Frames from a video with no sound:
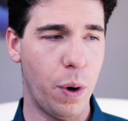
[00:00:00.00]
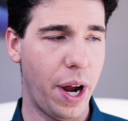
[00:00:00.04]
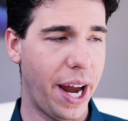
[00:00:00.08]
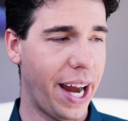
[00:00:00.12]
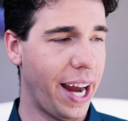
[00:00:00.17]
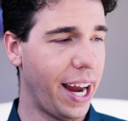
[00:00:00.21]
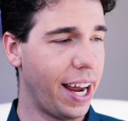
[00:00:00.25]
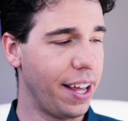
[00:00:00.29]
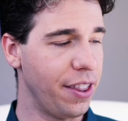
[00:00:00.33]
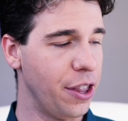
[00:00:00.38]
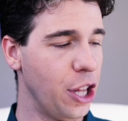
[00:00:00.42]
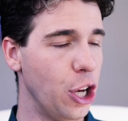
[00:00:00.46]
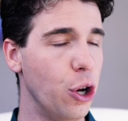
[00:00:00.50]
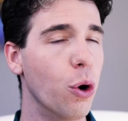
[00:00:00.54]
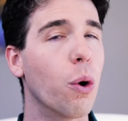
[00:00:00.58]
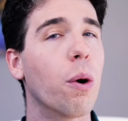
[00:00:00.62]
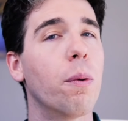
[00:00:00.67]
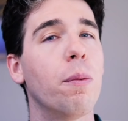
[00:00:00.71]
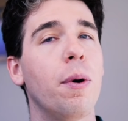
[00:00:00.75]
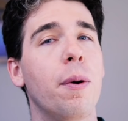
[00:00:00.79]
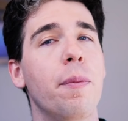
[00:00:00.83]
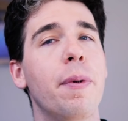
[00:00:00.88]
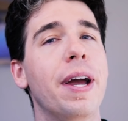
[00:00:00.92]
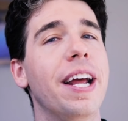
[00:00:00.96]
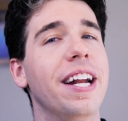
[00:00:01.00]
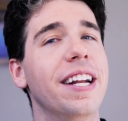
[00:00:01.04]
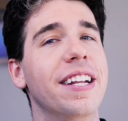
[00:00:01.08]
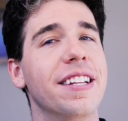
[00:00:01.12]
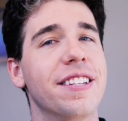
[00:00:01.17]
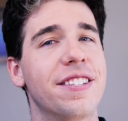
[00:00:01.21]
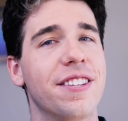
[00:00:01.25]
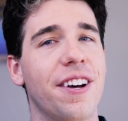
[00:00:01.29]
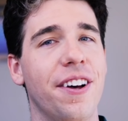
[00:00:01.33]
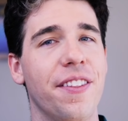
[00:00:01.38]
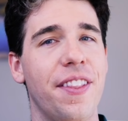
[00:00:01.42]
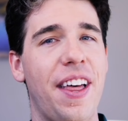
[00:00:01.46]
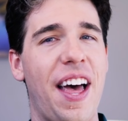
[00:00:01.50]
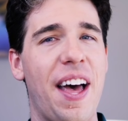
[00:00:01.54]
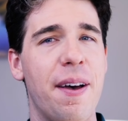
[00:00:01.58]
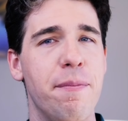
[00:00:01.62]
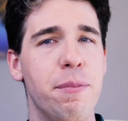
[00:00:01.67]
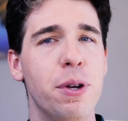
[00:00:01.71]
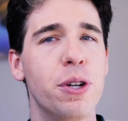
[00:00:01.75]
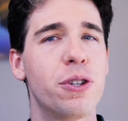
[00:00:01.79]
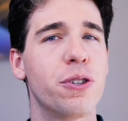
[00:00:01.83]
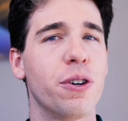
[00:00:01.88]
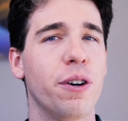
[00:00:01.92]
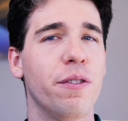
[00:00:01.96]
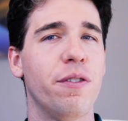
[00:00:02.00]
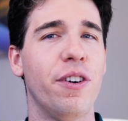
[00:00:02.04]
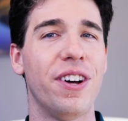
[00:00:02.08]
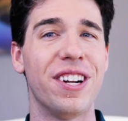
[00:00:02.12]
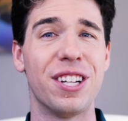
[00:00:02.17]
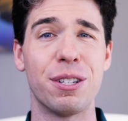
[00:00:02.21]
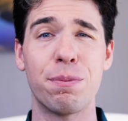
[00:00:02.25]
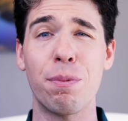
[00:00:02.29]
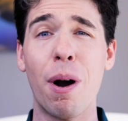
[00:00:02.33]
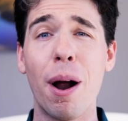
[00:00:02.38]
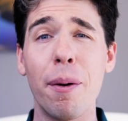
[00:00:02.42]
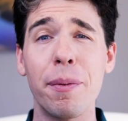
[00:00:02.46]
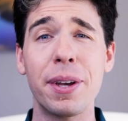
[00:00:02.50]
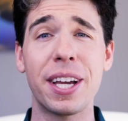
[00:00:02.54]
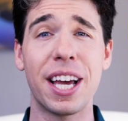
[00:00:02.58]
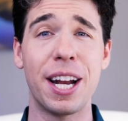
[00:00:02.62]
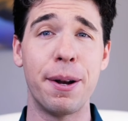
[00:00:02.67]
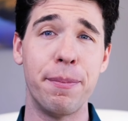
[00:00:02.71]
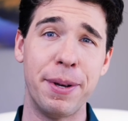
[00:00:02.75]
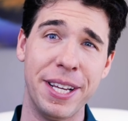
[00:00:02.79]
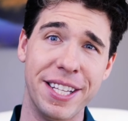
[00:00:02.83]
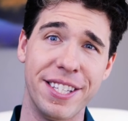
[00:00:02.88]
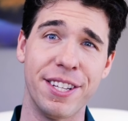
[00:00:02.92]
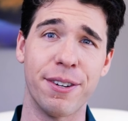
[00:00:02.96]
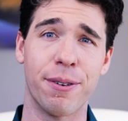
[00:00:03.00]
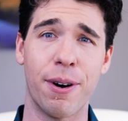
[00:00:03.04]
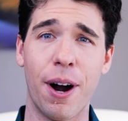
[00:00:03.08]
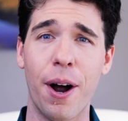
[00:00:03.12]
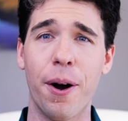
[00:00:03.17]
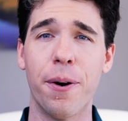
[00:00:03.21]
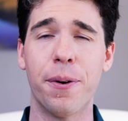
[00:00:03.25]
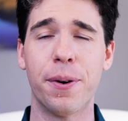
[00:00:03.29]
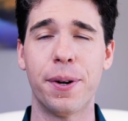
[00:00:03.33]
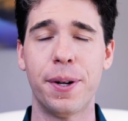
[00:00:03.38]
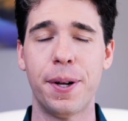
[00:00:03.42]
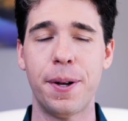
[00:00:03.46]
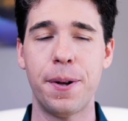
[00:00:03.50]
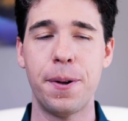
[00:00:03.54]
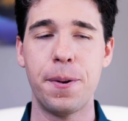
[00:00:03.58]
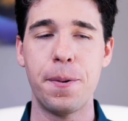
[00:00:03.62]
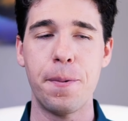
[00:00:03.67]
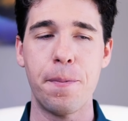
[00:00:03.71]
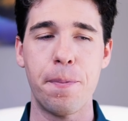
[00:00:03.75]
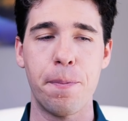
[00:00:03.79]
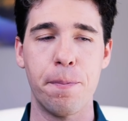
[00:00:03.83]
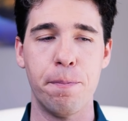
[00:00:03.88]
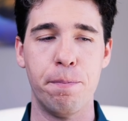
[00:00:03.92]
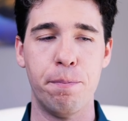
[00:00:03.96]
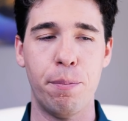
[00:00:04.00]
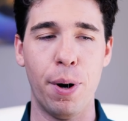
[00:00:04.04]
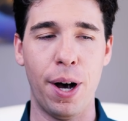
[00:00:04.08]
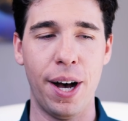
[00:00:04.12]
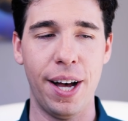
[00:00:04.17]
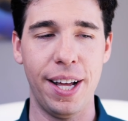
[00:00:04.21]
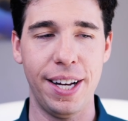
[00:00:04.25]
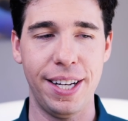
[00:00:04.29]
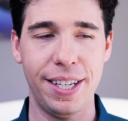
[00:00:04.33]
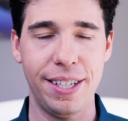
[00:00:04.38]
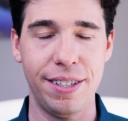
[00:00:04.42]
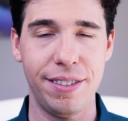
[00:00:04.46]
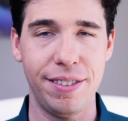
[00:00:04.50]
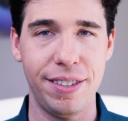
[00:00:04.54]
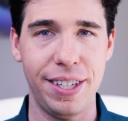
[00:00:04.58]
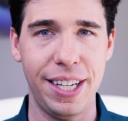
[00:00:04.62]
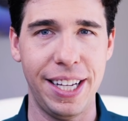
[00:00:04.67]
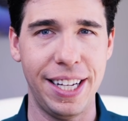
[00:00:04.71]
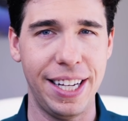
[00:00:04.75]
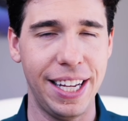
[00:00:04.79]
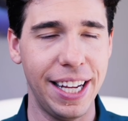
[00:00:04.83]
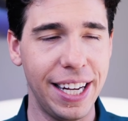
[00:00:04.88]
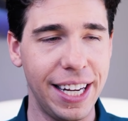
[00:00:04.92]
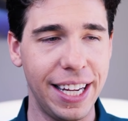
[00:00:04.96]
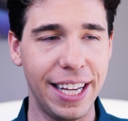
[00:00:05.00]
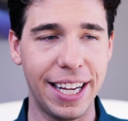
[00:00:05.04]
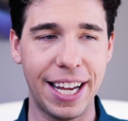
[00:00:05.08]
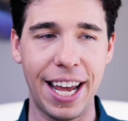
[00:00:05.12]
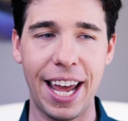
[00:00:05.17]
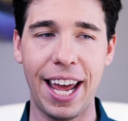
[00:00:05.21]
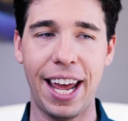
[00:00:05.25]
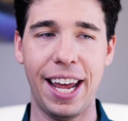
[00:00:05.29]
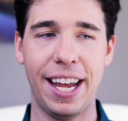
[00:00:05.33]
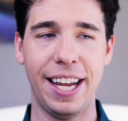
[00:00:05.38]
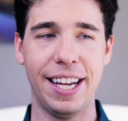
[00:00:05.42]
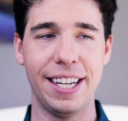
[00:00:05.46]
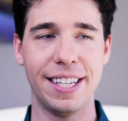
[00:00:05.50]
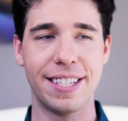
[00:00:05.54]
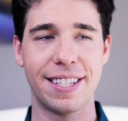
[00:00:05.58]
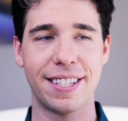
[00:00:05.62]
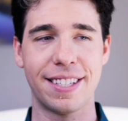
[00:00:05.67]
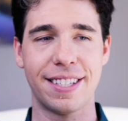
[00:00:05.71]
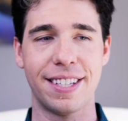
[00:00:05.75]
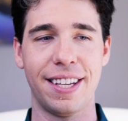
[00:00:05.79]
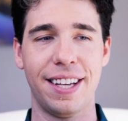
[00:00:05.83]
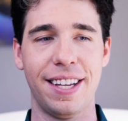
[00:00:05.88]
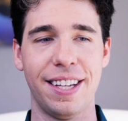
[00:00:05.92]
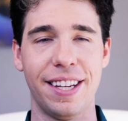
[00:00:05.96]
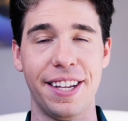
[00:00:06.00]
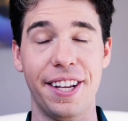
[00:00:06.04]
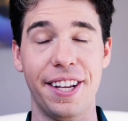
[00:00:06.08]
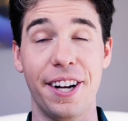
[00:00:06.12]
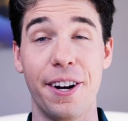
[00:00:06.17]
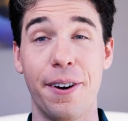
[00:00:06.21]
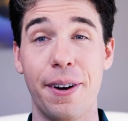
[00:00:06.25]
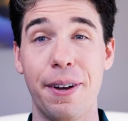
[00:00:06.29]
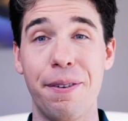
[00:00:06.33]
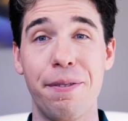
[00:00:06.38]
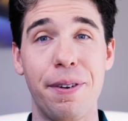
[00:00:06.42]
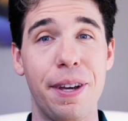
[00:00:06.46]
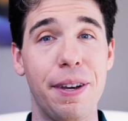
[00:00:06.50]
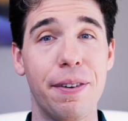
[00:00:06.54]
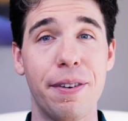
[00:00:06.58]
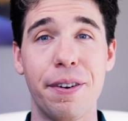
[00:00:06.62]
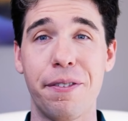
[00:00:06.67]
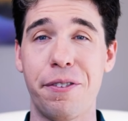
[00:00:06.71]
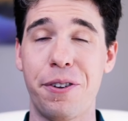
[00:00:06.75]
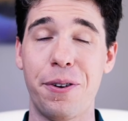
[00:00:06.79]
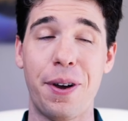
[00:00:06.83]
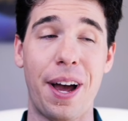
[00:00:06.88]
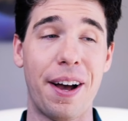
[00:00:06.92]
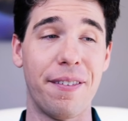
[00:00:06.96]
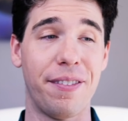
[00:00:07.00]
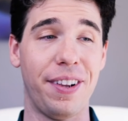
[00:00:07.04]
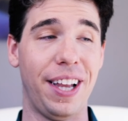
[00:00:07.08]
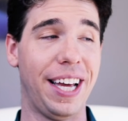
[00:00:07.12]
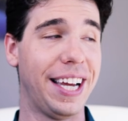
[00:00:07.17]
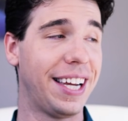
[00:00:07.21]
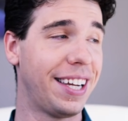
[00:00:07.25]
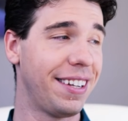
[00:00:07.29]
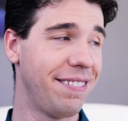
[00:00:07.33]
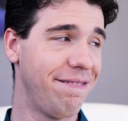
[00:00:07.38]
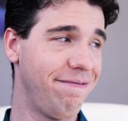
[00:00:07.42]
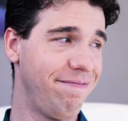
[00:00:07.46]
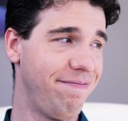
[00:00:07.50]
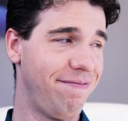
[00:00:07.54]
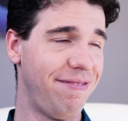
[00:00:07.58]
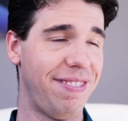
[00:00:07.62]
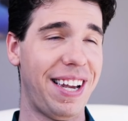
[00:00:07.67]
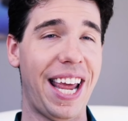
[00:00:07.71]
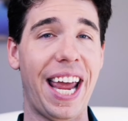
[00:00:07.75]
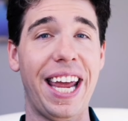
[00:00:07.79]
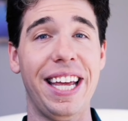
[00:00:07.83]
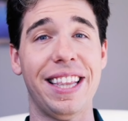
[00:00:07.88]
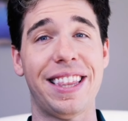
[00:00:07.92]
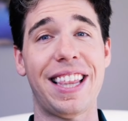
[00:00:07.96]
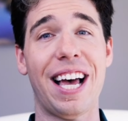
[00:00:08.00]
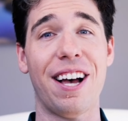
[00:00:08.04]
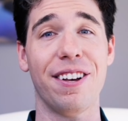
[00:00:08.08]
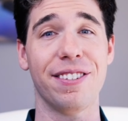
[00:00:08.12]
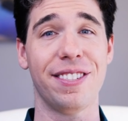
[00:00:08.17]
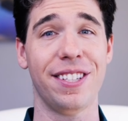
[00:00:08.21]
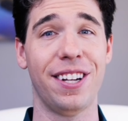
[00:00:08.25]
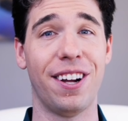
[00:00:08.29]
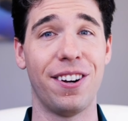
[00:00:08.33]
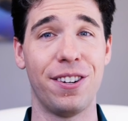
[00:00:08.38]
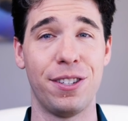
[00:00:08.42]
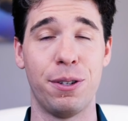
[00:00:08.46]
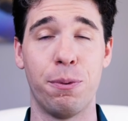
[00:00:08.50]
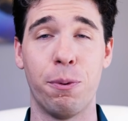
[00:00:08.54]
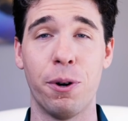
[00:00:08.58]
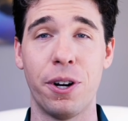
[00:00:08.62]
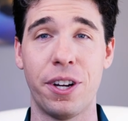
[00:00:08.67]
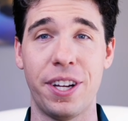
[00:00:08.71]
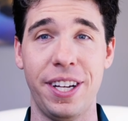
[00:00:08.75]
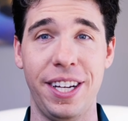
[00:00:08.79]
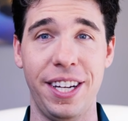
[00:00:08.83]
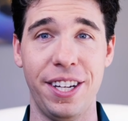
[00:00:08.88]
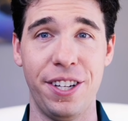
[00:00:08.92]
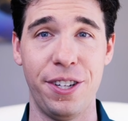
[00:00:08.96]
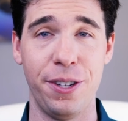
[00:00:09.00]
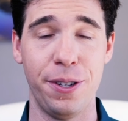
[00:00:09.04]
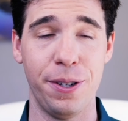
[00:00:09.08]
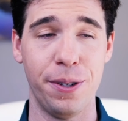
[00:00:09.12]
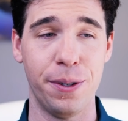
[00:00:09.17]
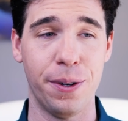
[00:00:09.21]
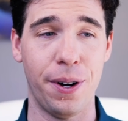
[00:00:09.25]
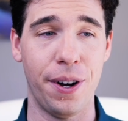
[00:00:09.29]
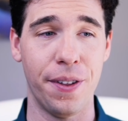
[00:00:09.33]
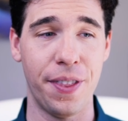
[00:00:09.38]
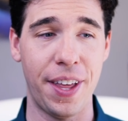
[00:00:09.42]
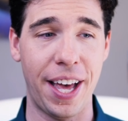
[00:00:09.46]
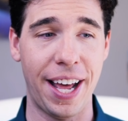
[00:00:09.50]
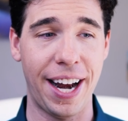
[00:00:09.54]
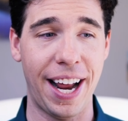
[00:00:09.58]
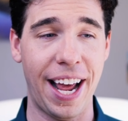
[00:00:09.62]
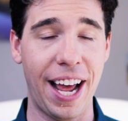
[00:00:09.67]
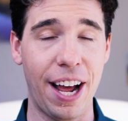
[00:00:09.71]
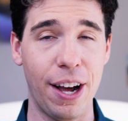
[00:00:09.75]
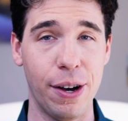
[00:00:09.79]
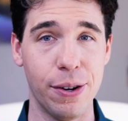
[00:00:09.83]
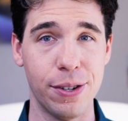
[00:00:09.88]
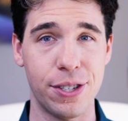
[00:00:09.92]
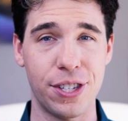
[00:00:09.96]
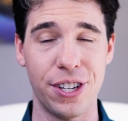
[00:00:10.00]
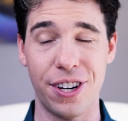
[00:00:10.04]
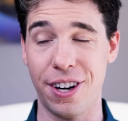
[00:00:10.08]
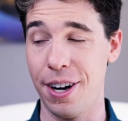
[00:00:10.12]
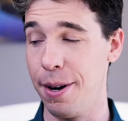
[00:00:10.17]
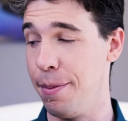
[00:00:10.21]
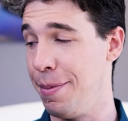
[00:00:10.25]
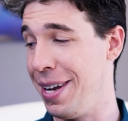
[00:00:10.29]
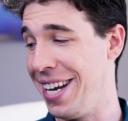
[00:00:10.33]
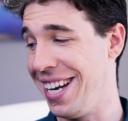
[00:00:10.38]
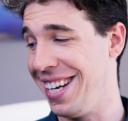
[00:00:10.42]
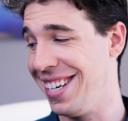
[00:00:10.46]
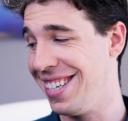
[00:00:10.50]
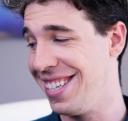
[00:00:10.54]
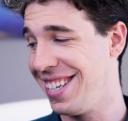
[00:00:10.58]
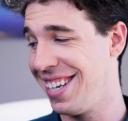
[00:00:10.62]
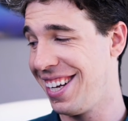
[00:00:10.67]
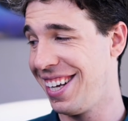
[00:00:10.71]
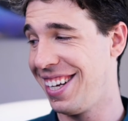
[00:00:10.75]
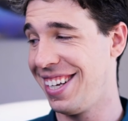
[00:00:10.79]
And the normal maintenance on that mutual fund is probably going to be zero. But in any case, even if you have like $8,000 of work you need to do on that house, you're going to be